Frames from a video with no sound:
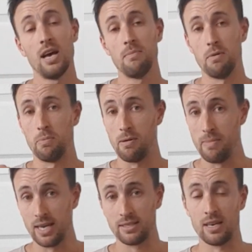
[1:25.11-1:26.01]
but by
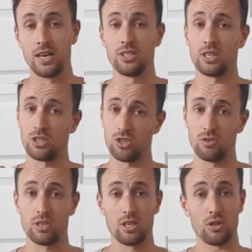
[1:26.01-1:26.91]
massaging and
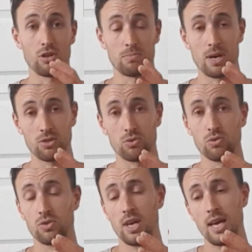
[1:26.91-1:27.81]
stretching those muscles,